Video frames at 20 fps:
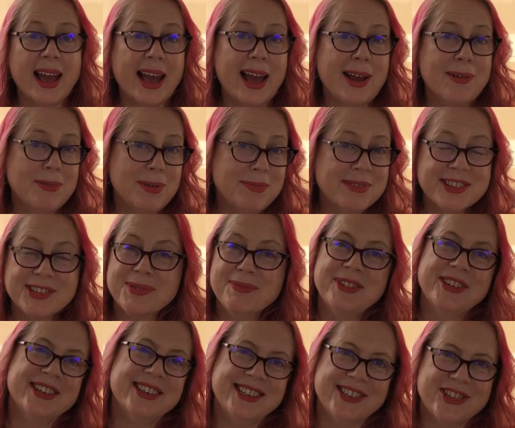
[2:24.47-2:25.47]
At Women's
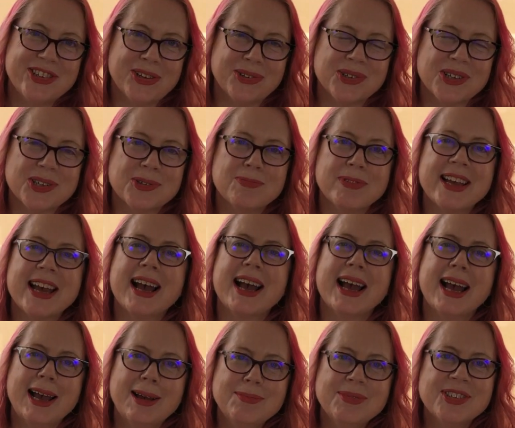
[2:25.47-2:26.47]
Community Shelters, we are
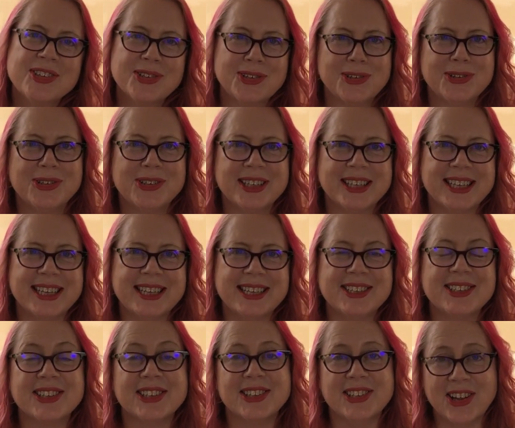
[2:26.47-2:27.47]
absolutely
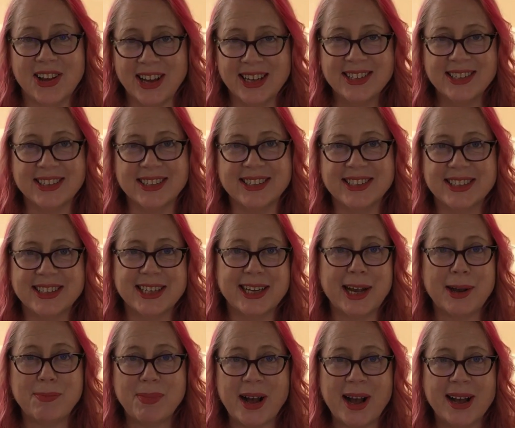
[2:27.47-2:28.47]
delighted that
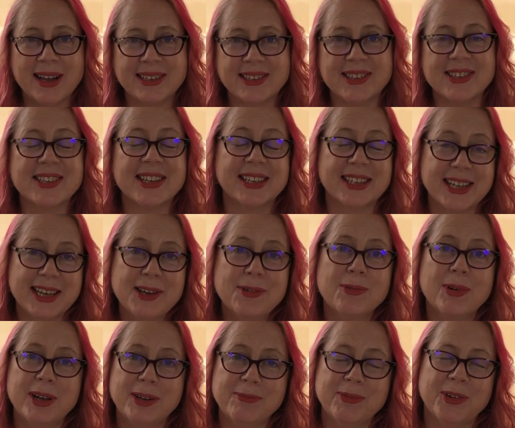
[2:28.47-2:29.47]
our partners Link
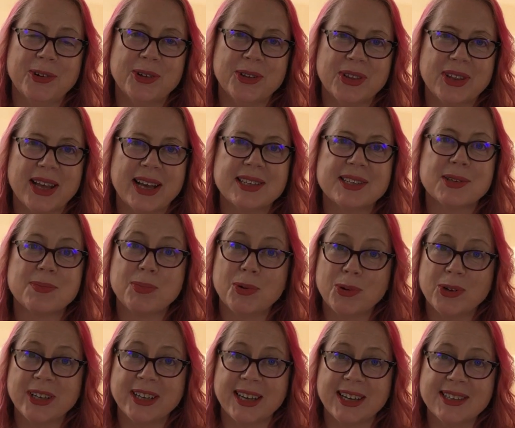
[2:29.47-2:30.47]
Wentworth are
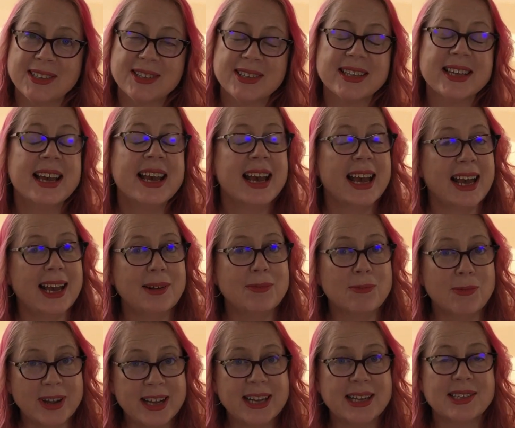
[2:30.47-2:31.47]
supporting us, and
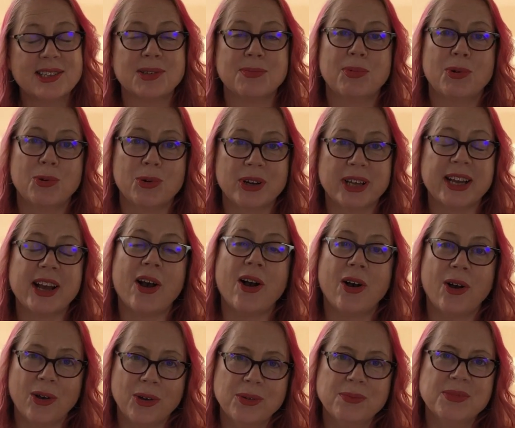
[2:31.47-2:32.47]
we are supporting
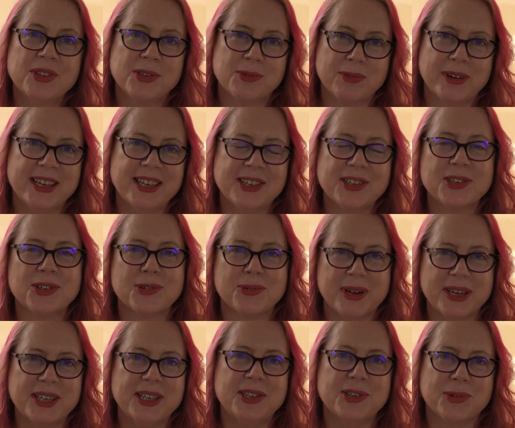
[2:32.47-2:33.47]
Home Suite
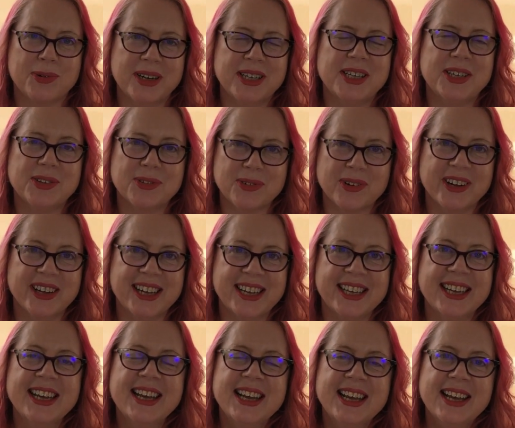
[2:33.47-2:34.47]
2023.
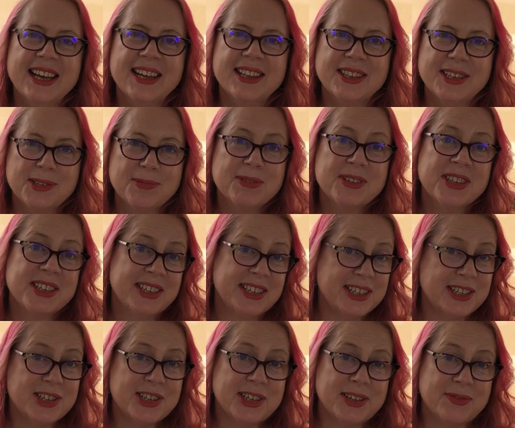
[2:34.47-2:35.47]
This was an
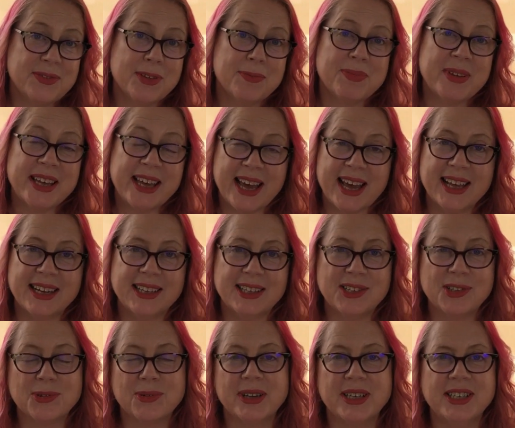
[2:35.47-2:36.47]
initiative that began in
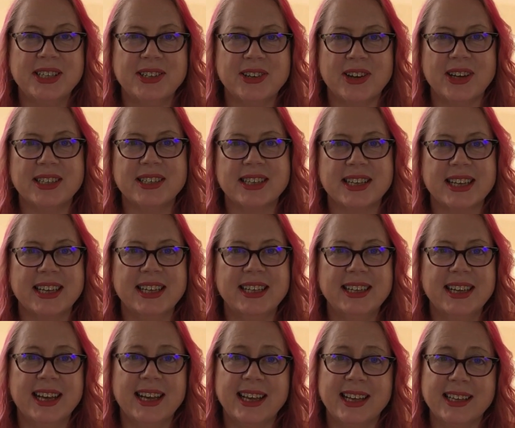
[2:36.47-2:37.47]
2019
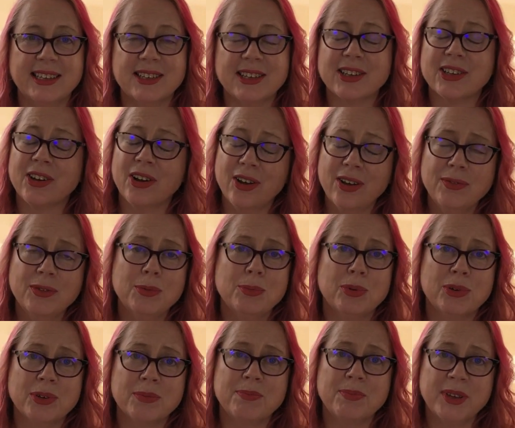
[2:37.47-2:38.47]
and COVID
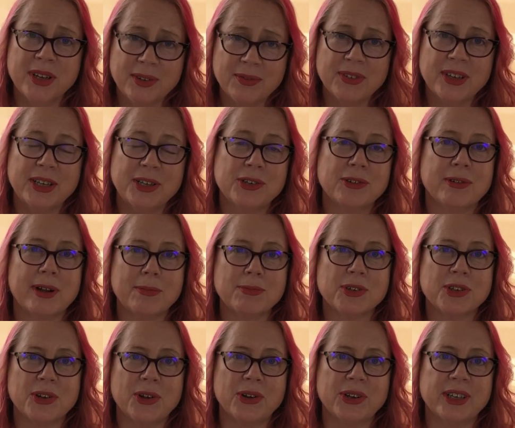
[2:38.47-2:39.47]
put a bit of an
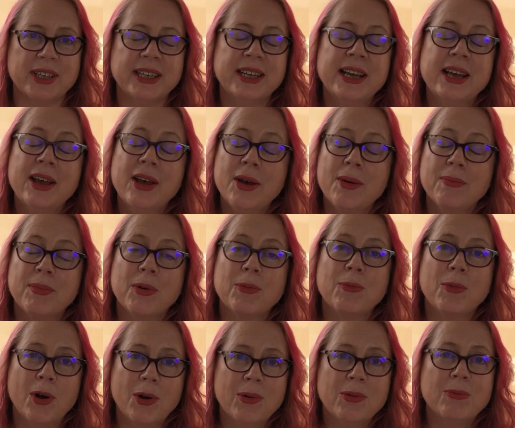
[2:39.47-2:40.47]
interruption on it. But
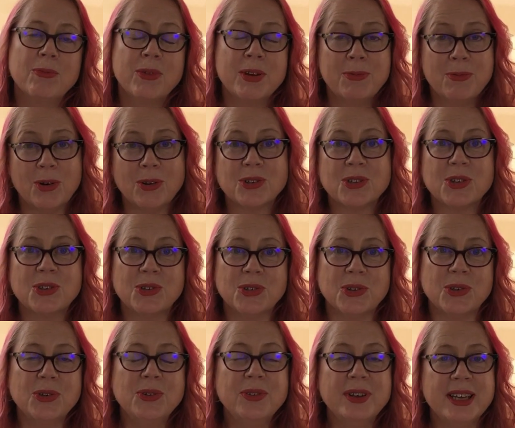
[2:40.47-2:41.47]
what we want to
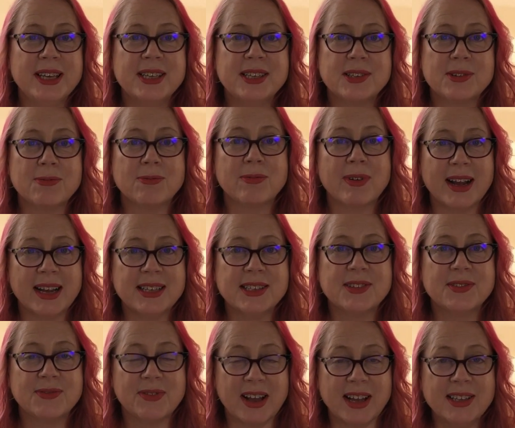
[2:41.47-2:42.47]
do is raise
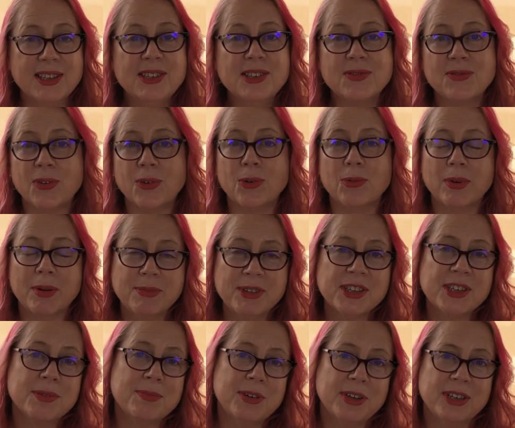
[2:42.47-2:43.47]
funds for Women's
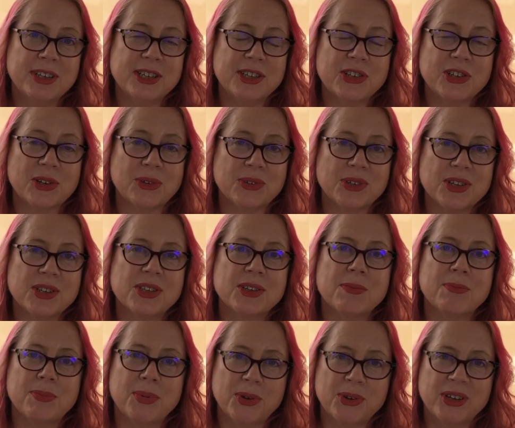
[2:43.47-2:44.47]
Community Shelters,
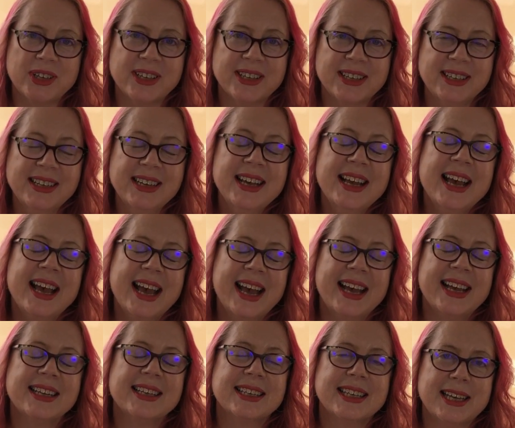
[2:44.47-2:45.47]
Burdekin
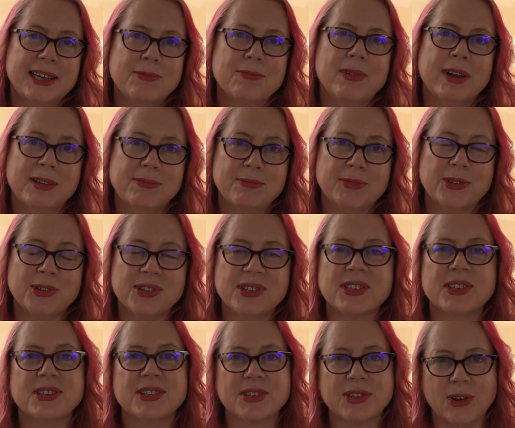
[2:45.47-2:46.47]
and Link
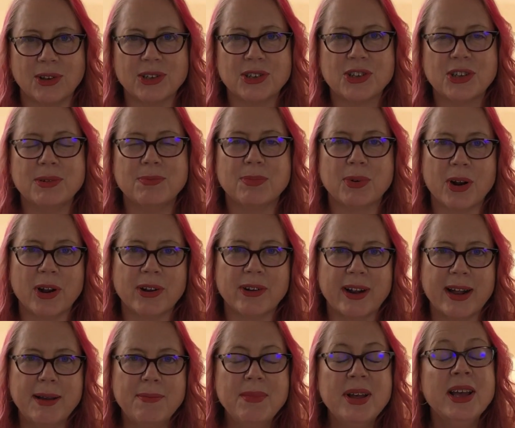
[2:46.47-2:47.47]
Wentworth's scholarship
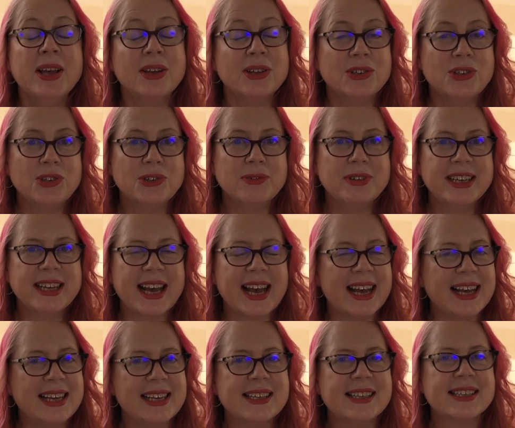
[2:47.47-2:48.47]
program, doing
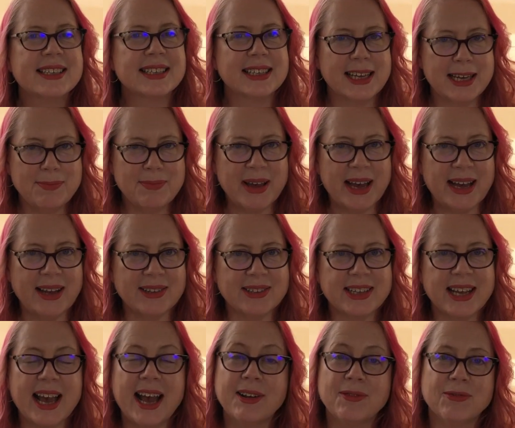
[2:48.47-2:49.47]
a sleep out
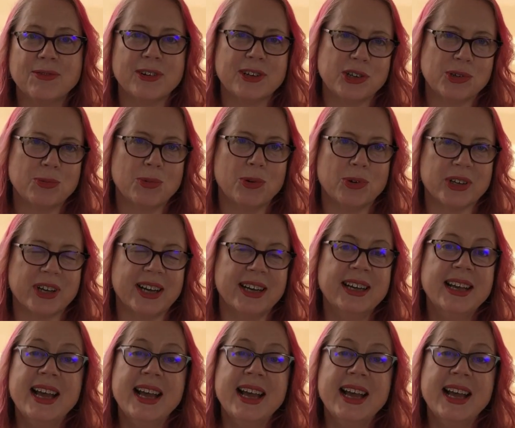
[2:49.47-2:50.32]
at Freshwater.